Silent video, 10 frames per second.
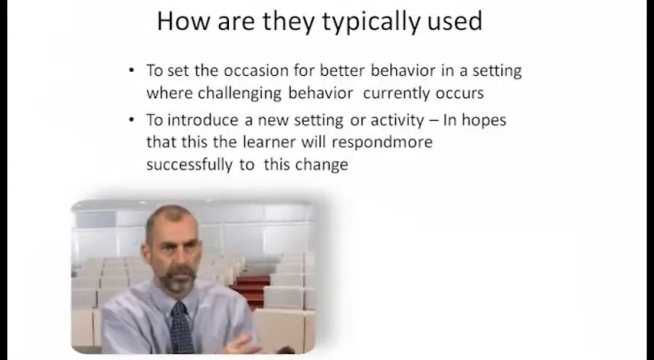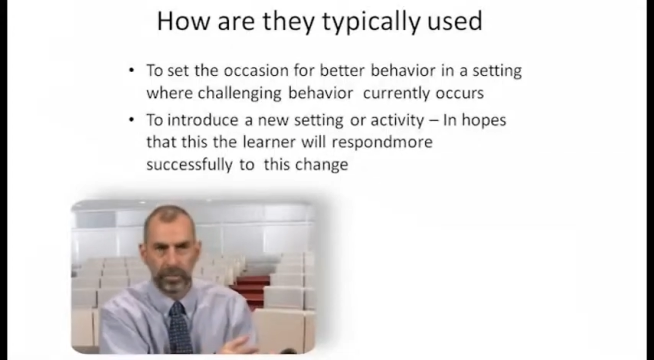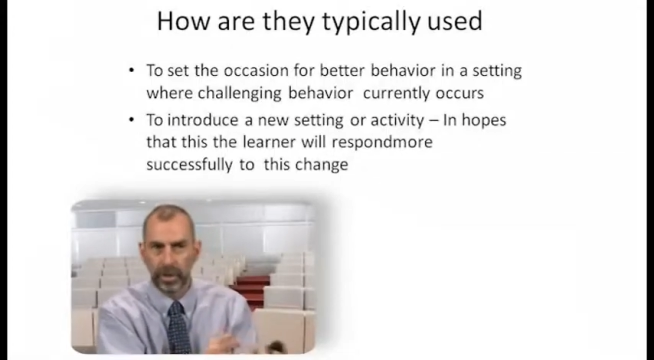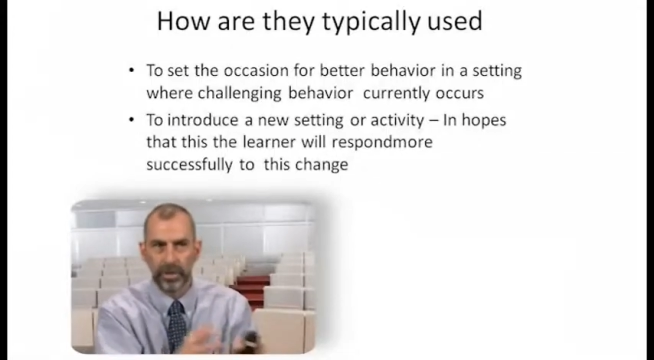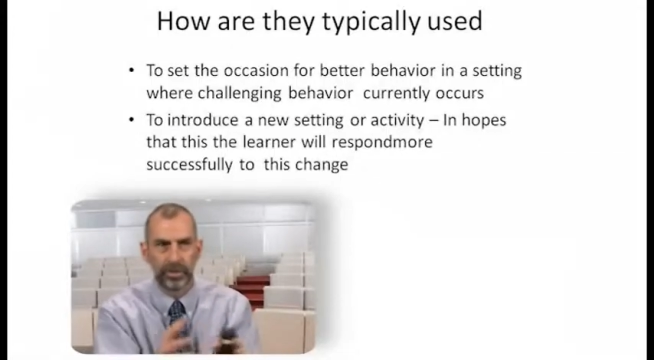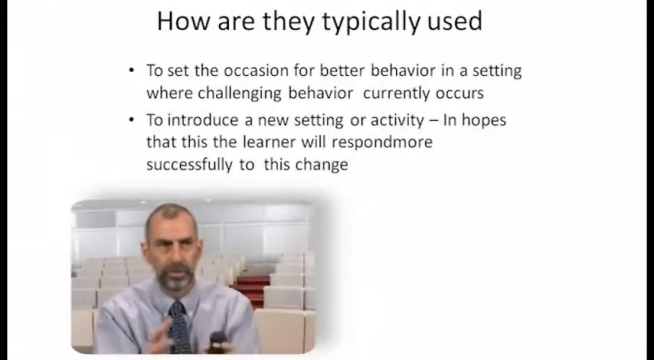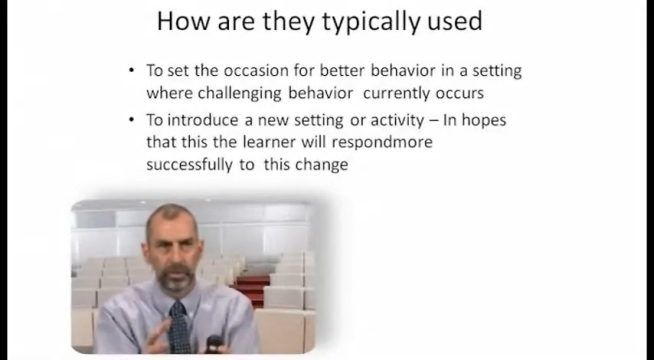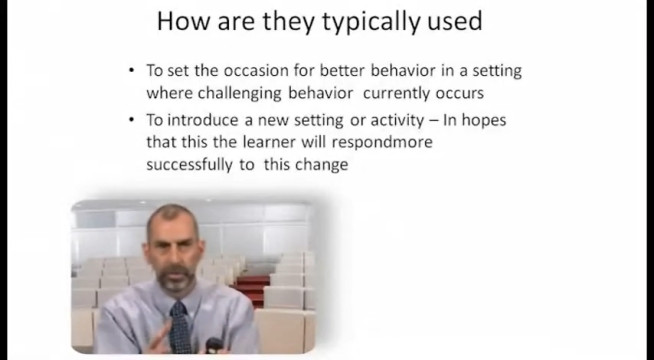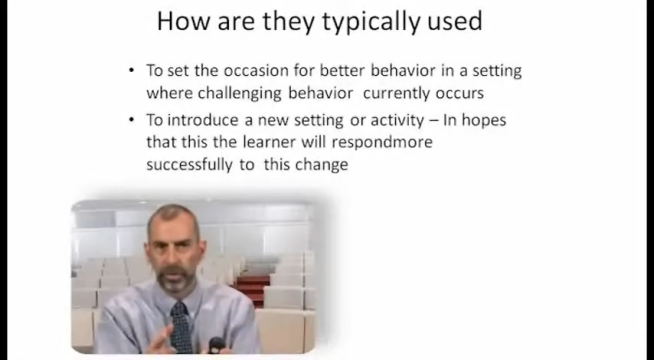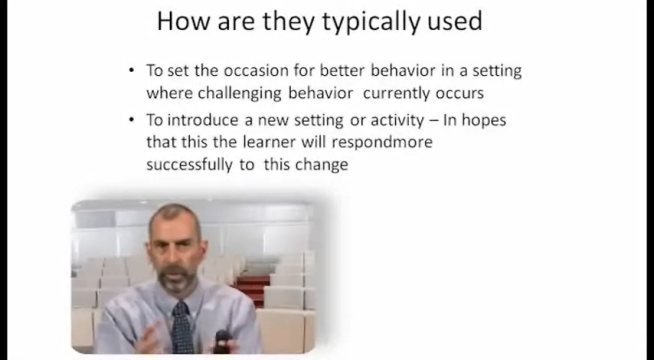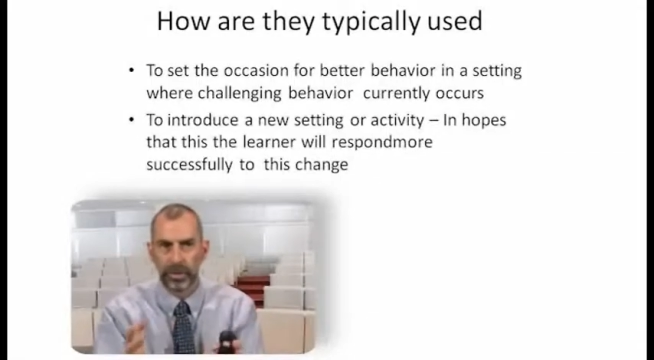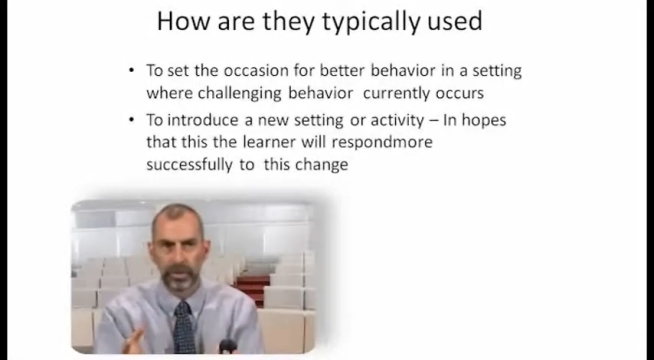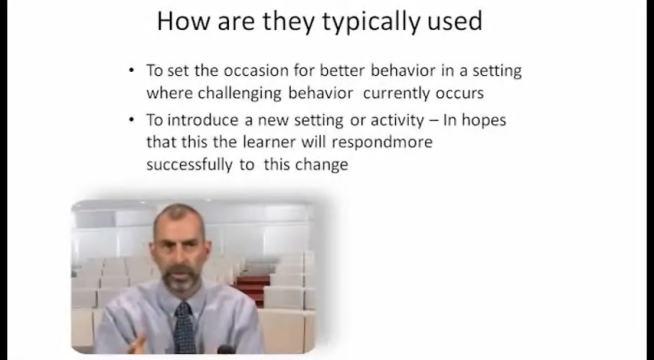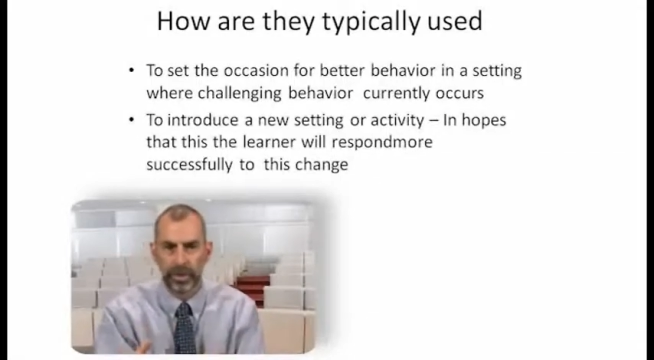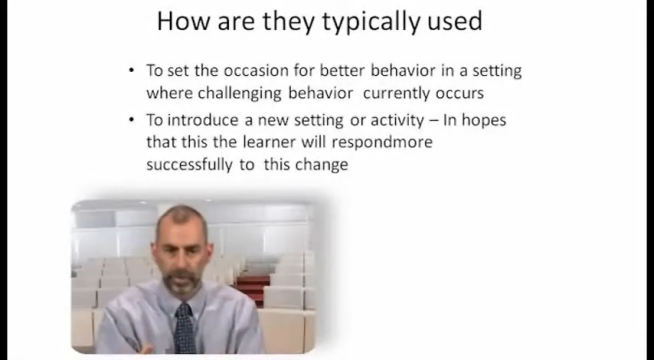Prior to going
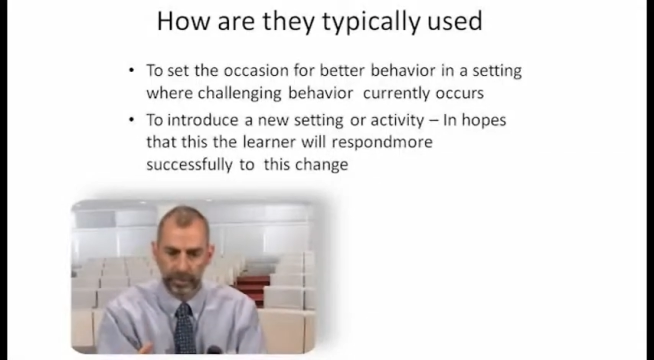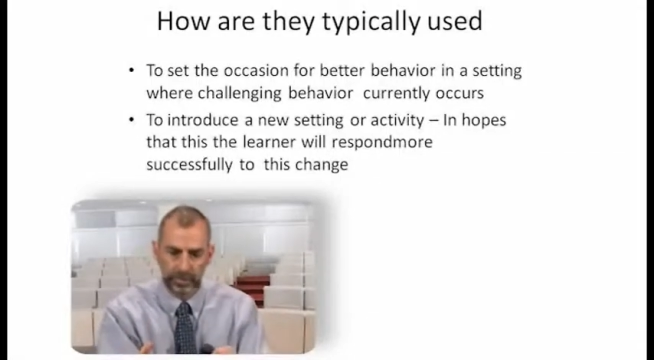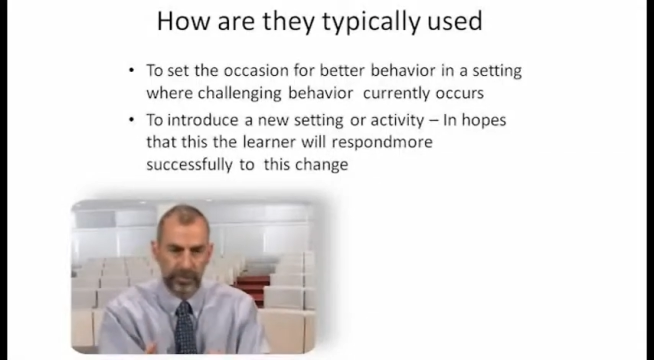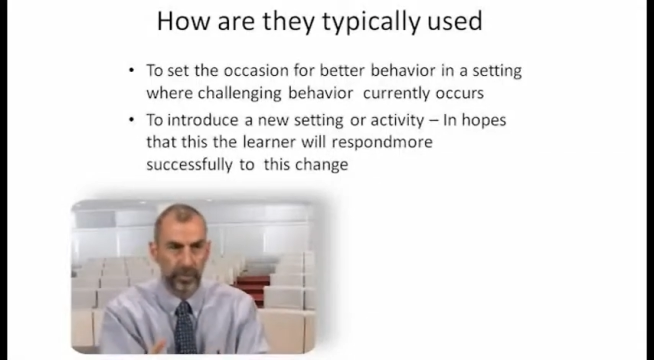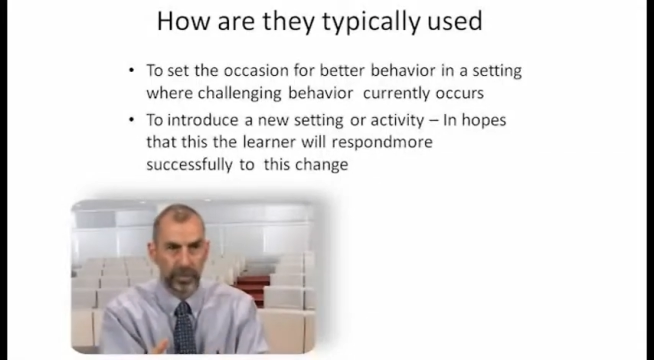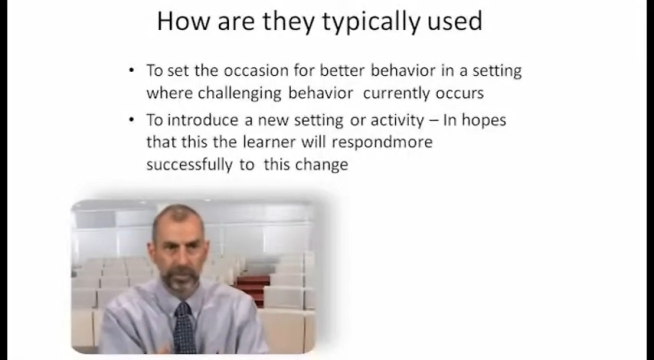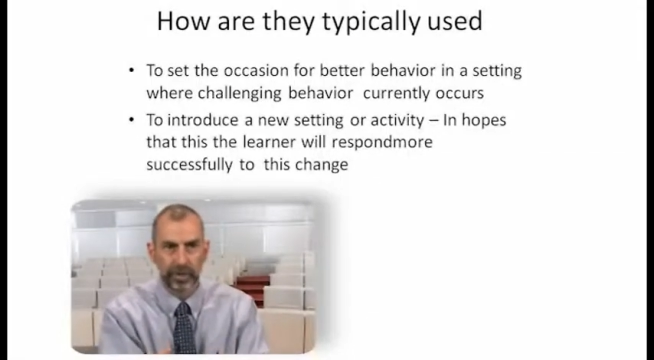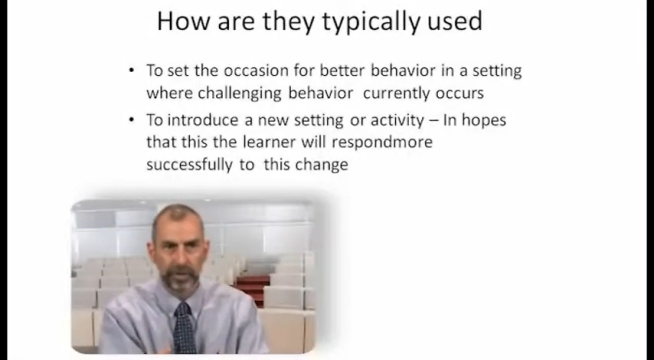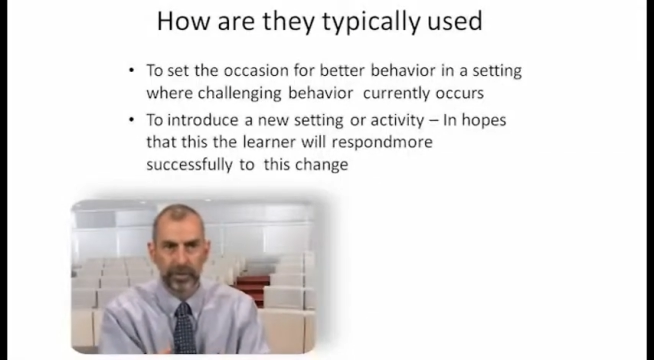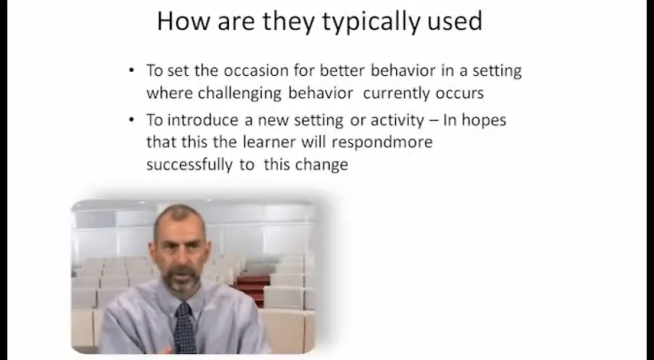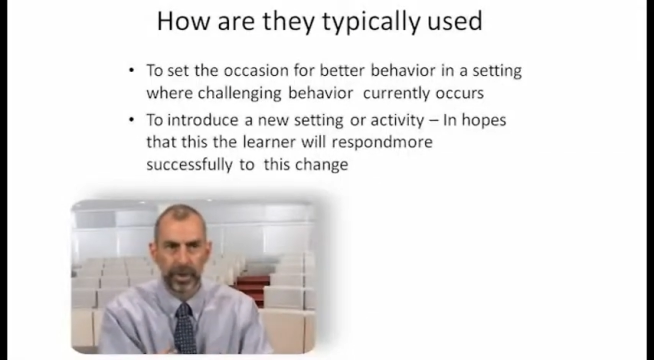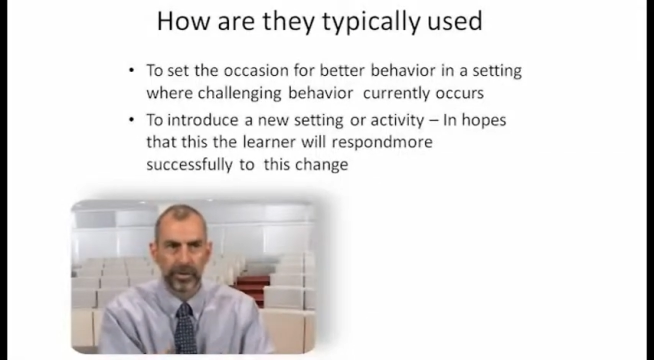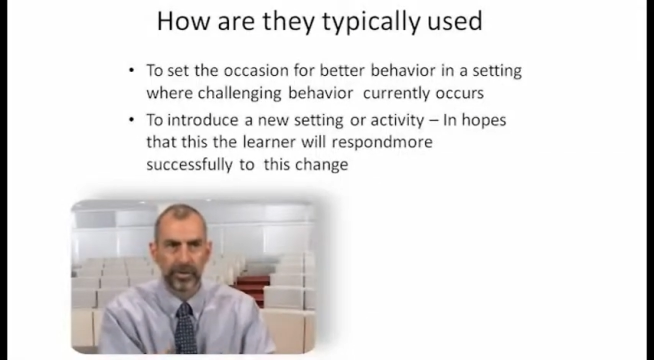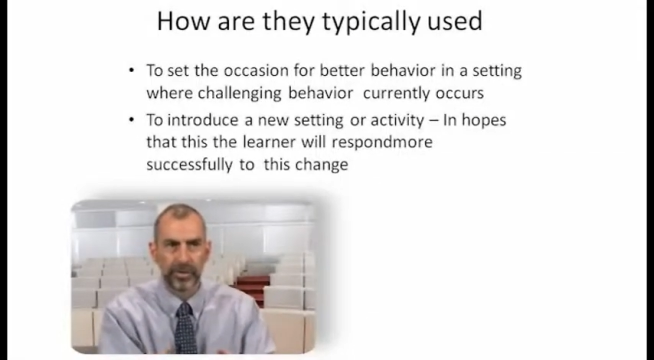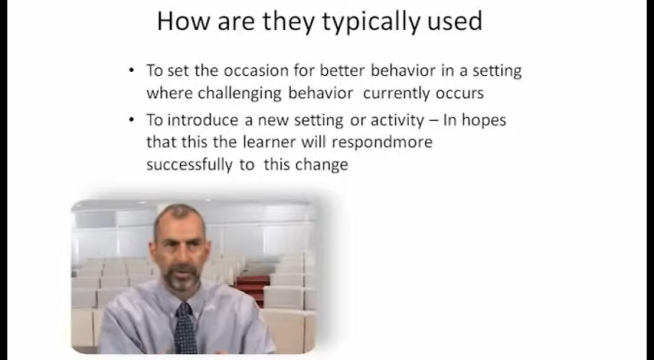to the thing, we review those
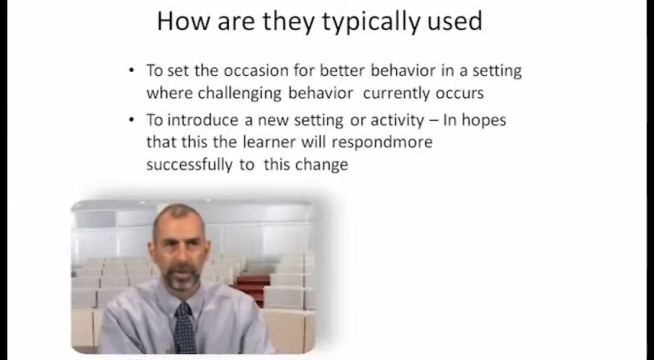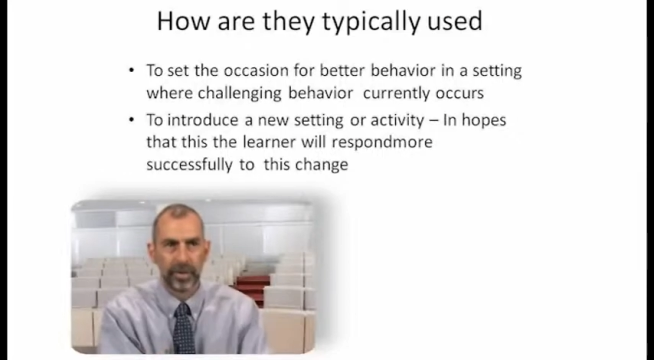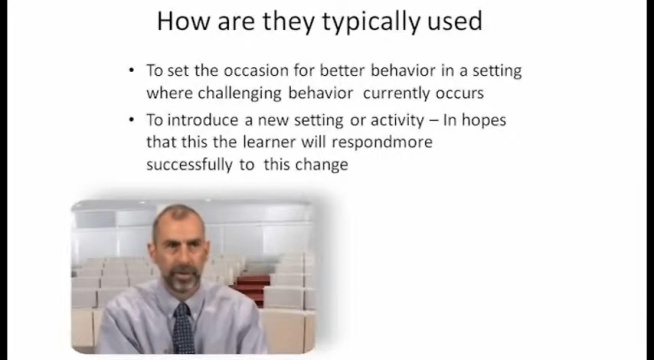expectations,